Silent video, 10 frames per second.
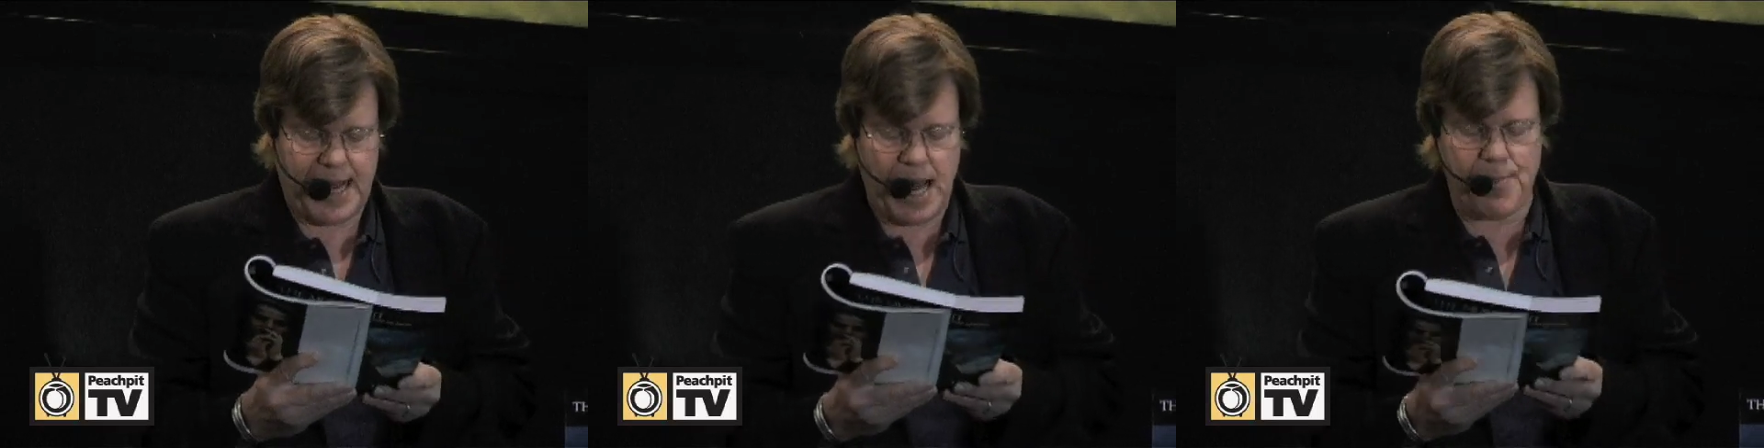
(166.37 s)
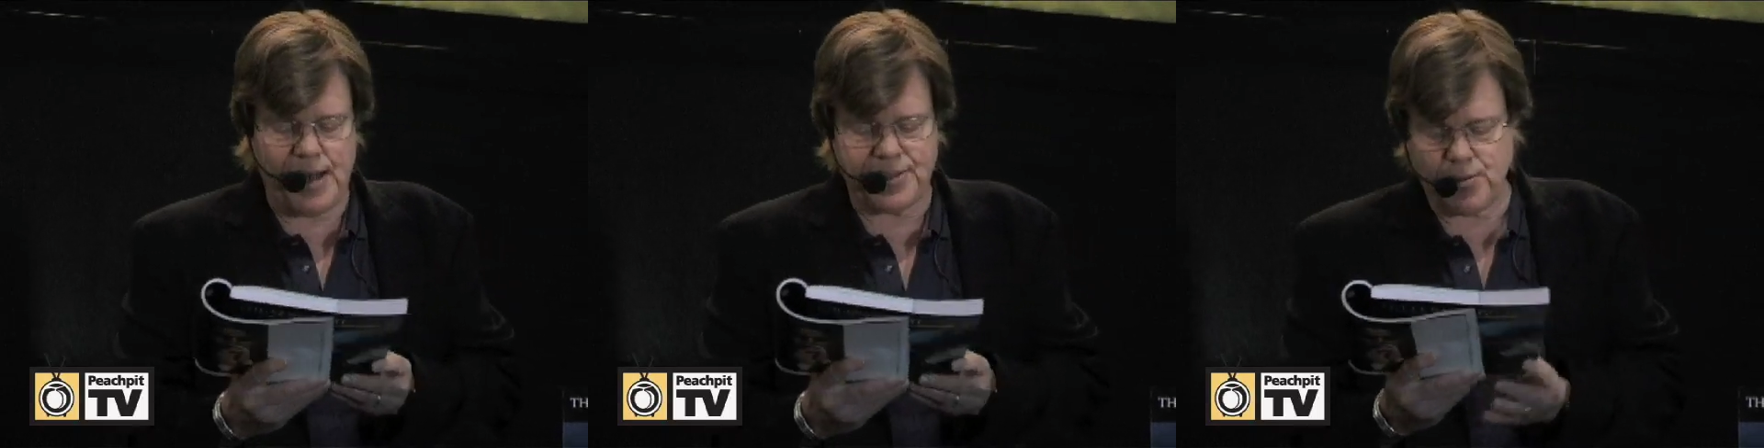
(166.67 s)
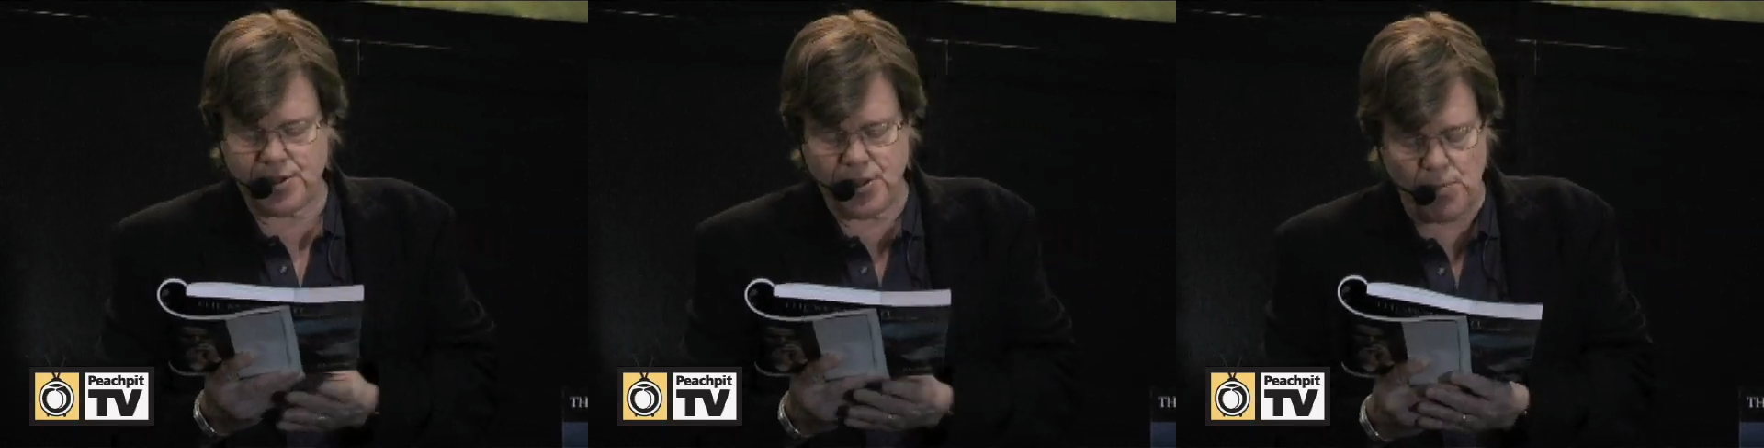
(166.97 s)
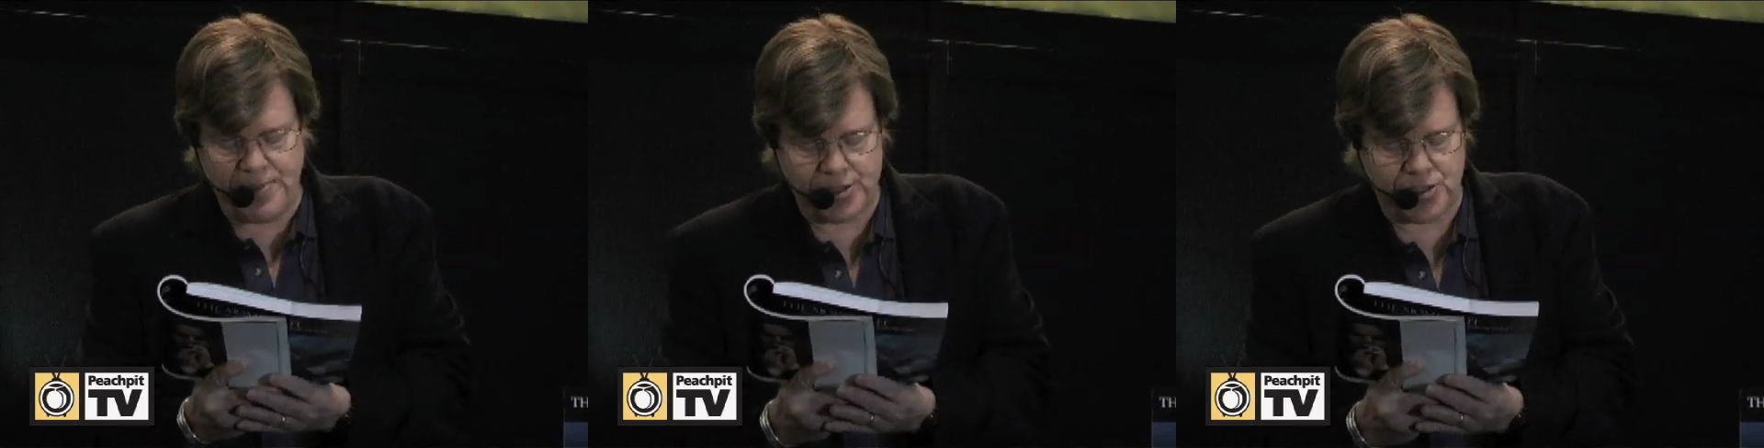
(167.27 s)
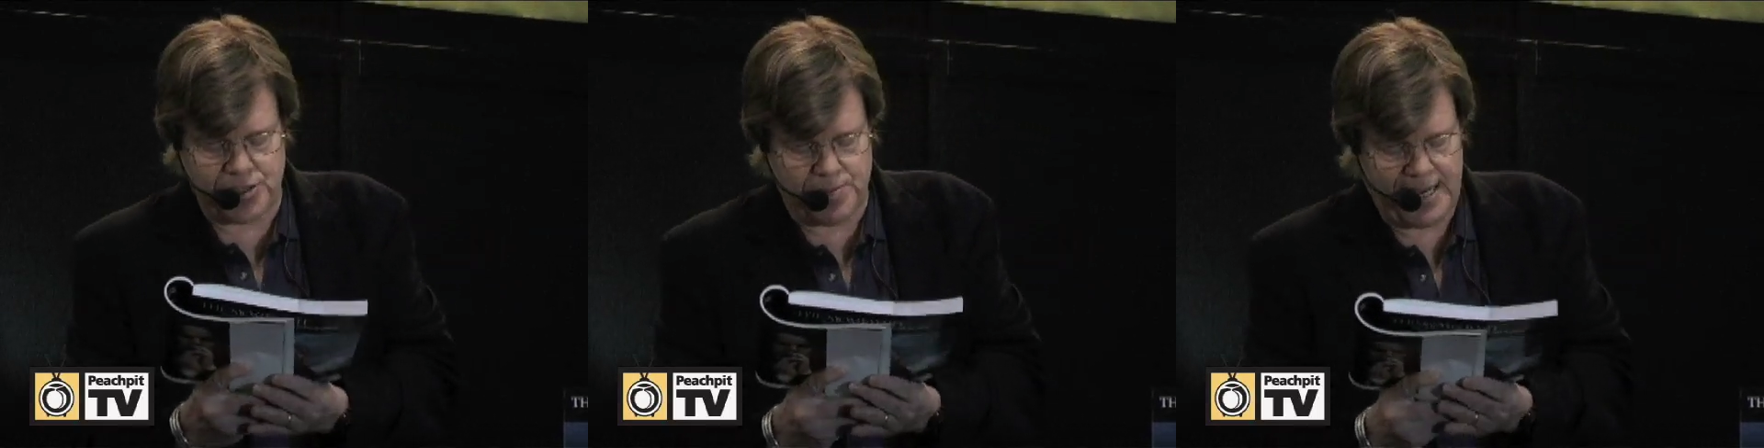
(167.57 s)
I'm out there with no
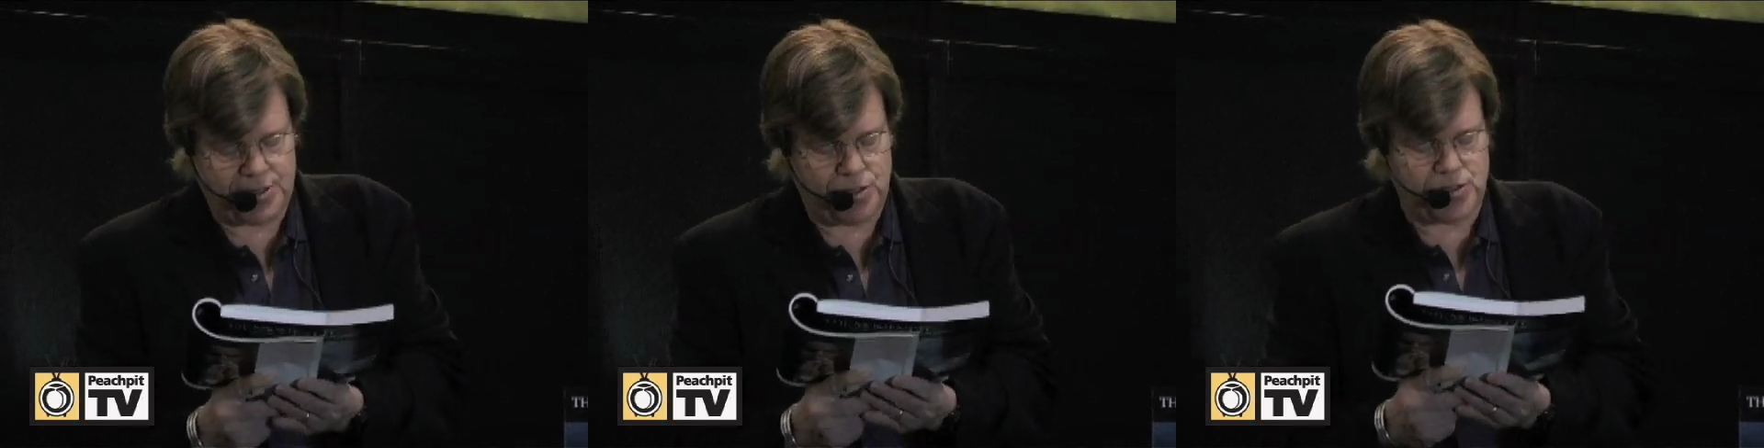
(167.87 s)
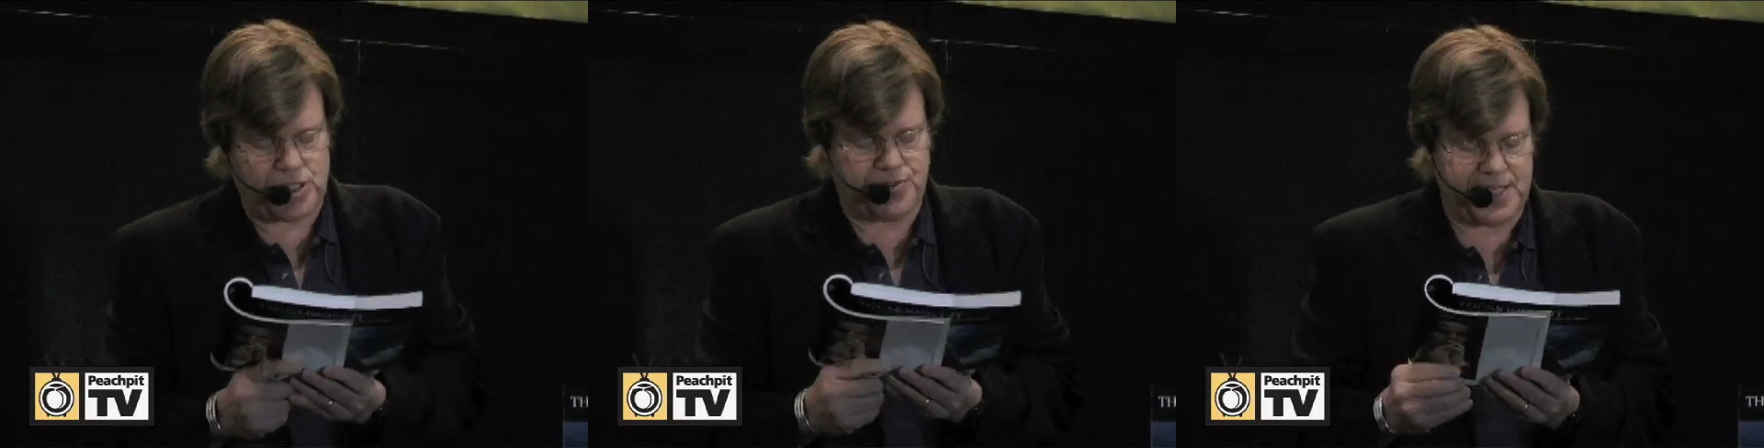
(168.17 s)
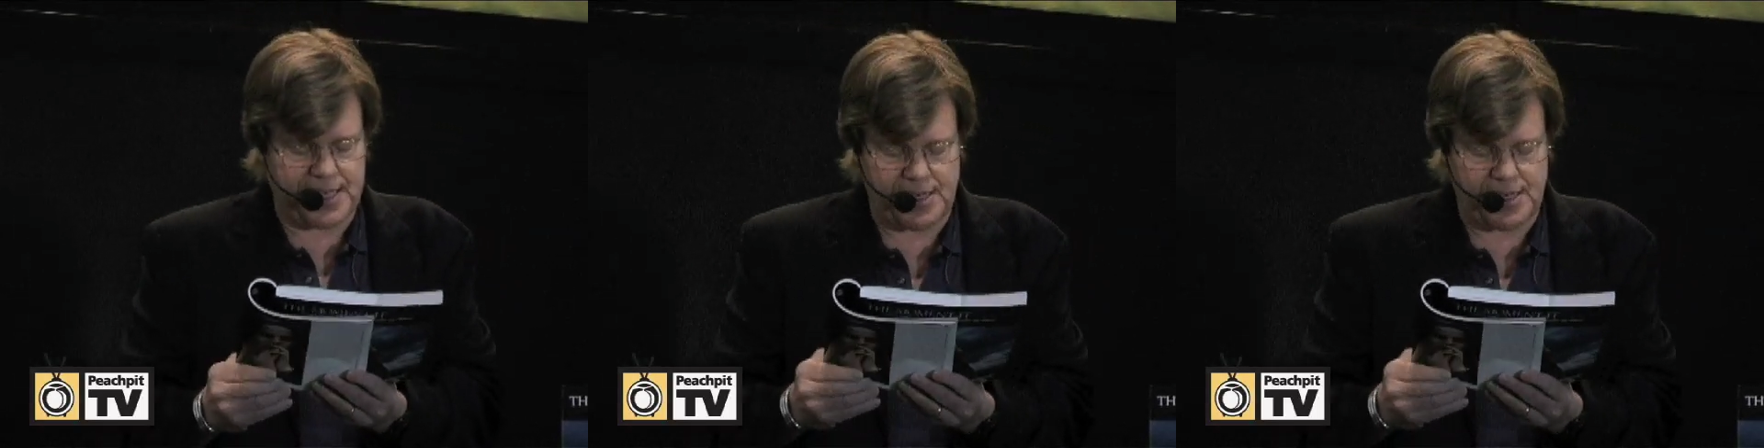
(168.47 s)
picture to make, so just for